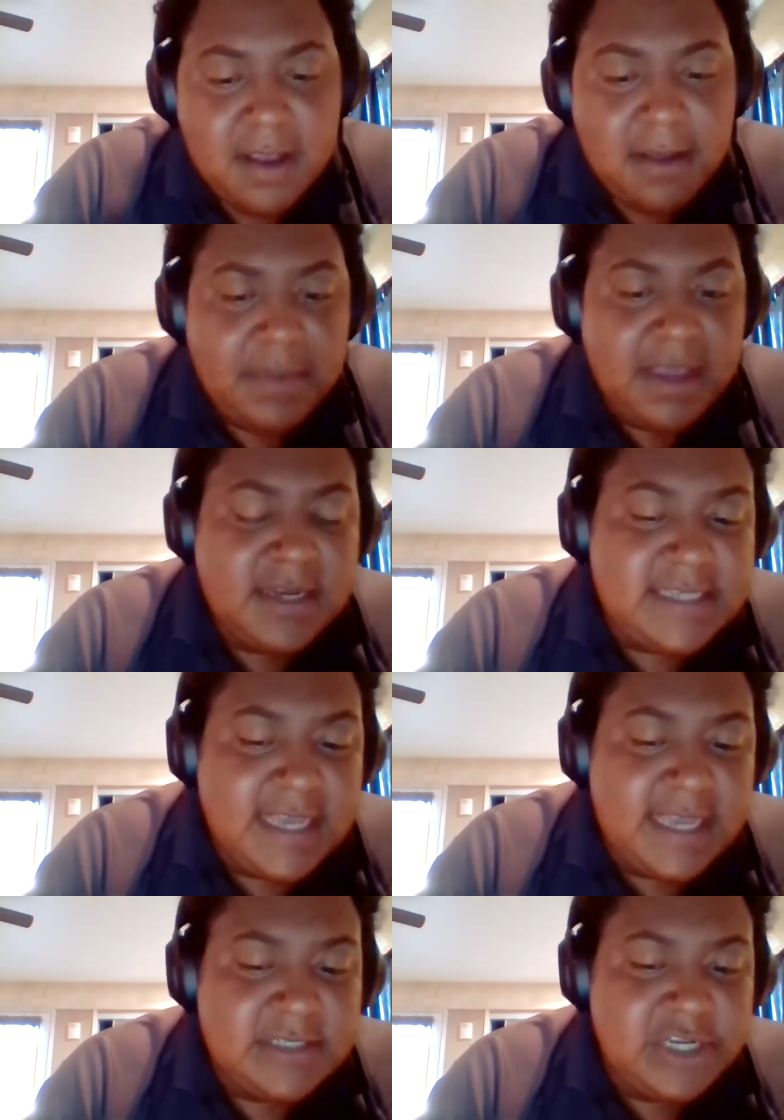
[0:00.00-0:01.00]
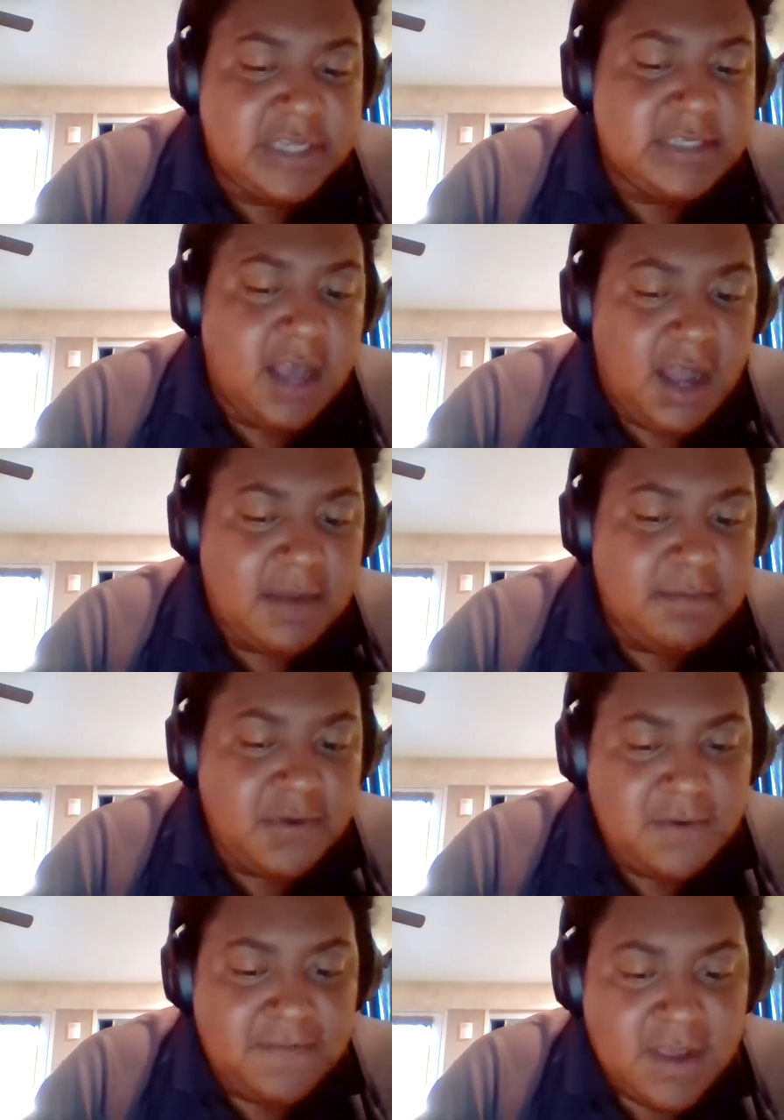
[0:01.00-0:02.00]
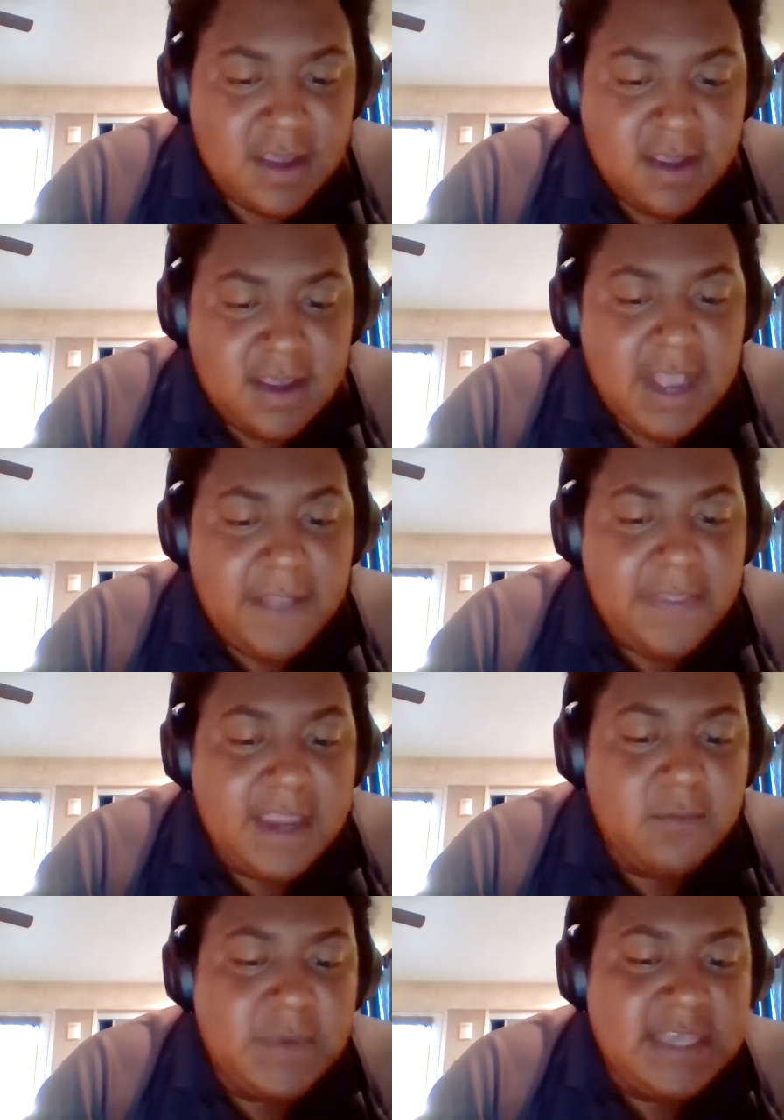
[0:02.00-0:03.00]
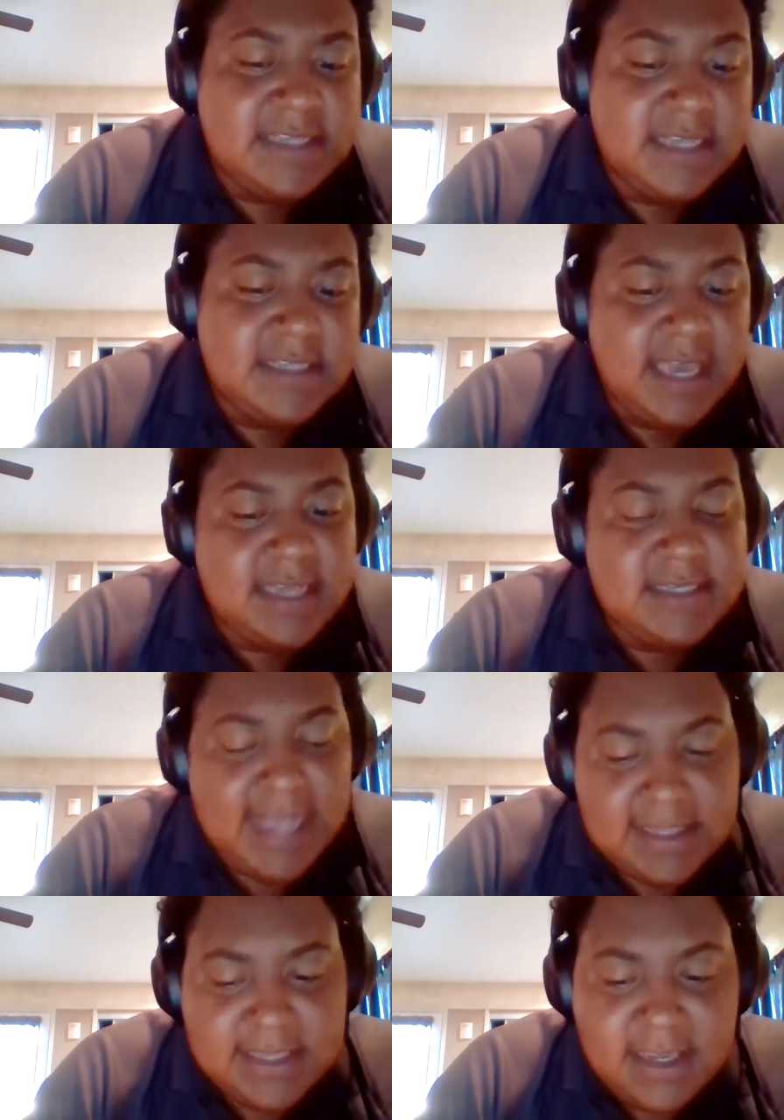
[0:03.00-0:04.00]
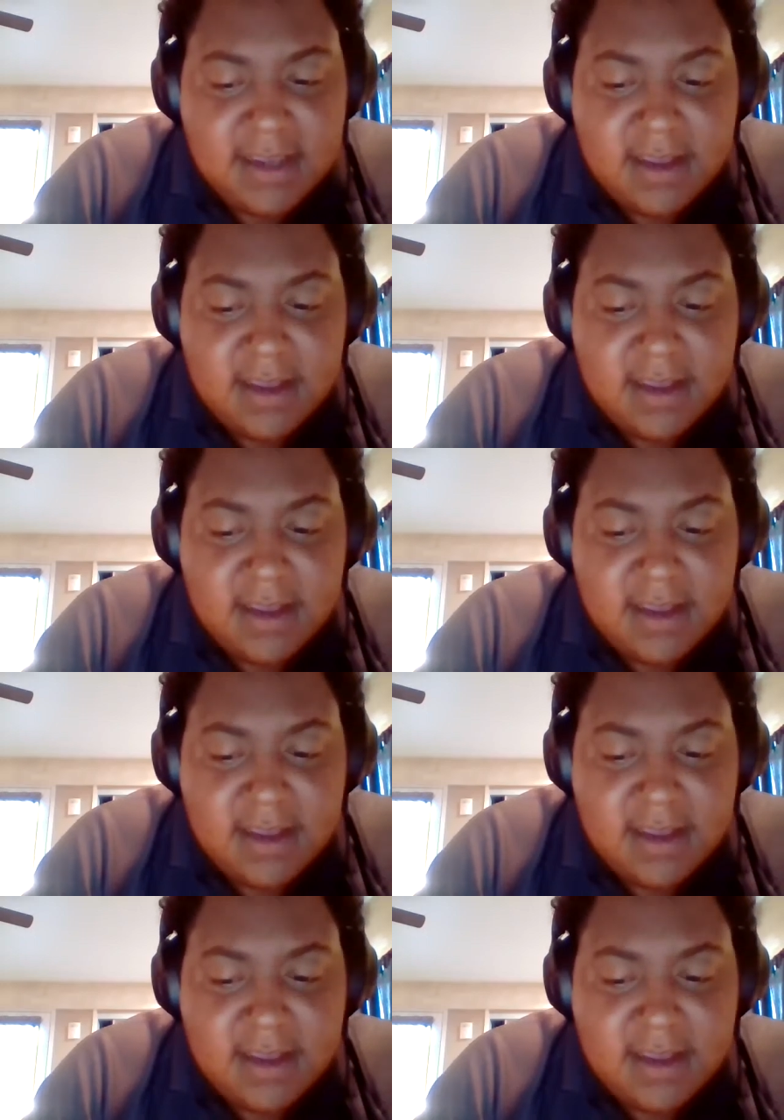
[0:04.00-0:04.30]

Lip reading: Beerus says, "Just gone, poof." And then Whis says, "Yes, sadly."